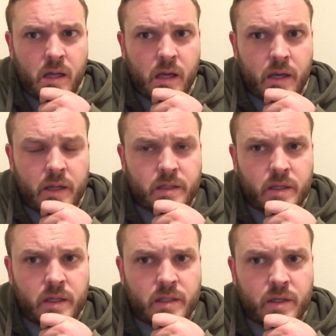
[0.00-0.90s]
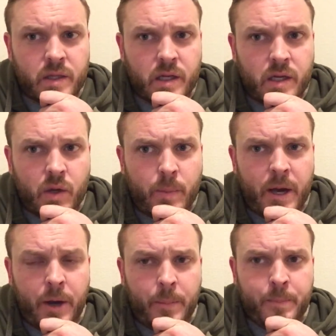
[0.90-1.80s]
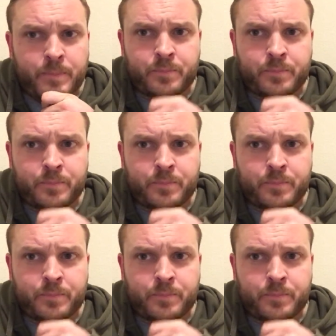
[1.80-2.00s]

yeah, that's a good thing to know about.